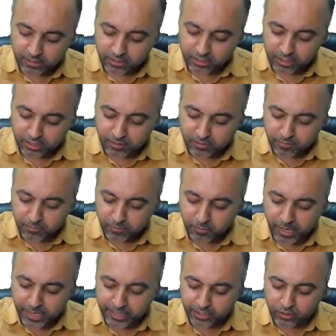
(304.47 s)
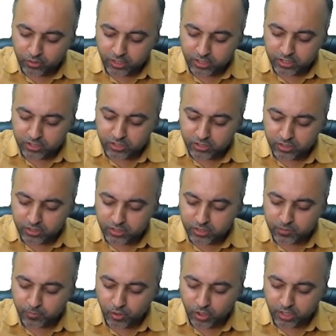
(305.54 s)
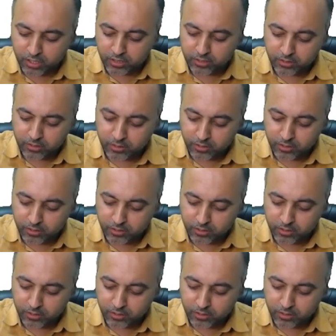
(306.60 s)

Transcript: the white rod spot